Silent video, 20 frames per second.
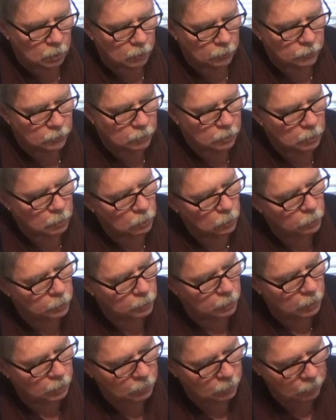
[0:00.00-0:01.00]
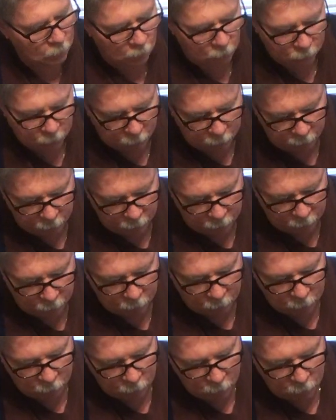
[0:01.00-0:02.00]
E, F, G. When you get down to here,